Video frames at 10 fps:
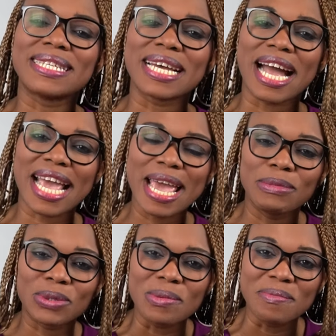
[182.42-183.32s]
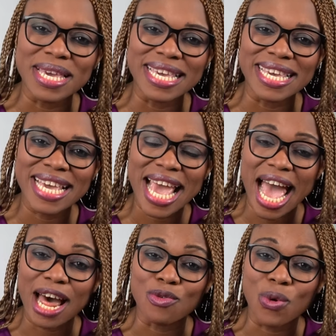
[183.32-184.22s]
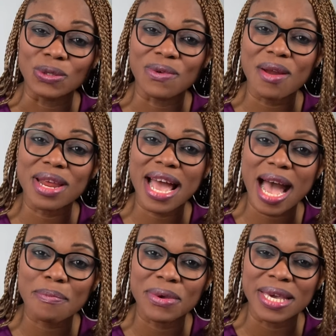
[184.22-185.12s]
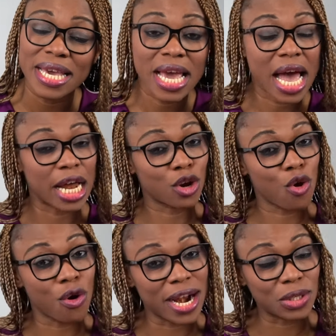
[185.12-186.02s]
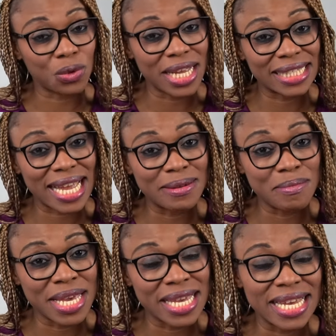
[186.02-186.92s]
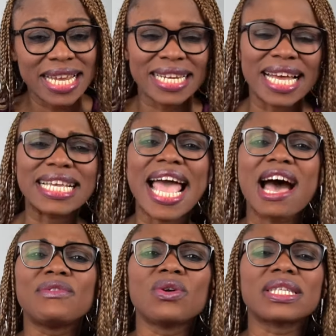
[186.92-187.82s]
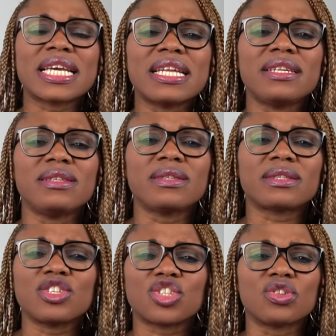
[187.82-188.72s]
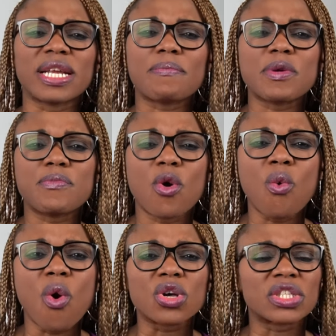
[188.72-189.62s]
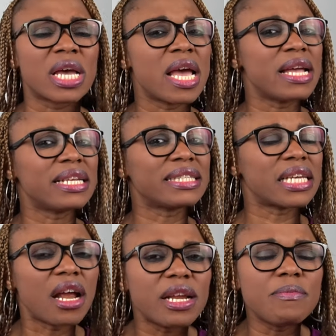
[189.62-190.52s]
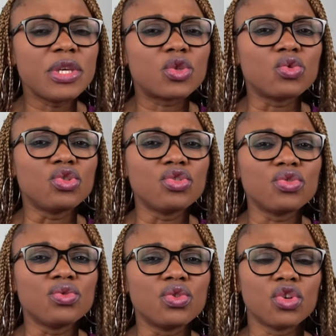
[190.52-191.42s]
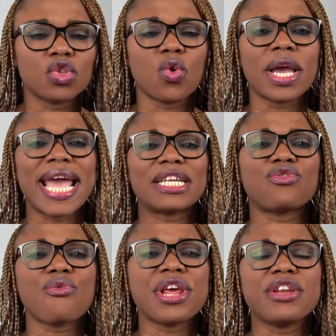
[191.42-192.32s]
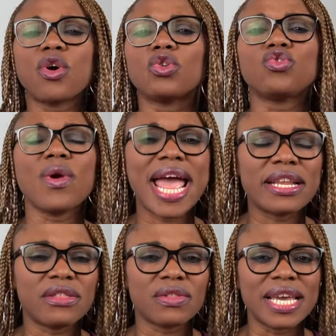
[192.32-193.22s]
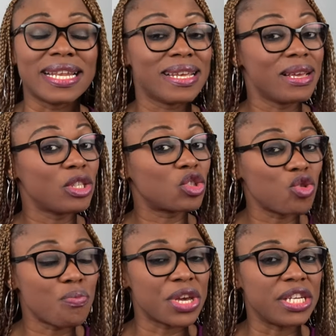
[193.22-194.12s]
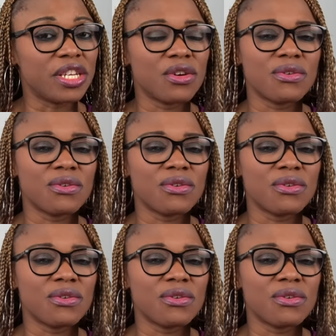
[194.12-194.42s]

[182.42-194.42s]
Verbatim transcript: that came to me and was very happy and congratulated me that I have not taken the decision that people was telling me to do to get rid or do anything stupid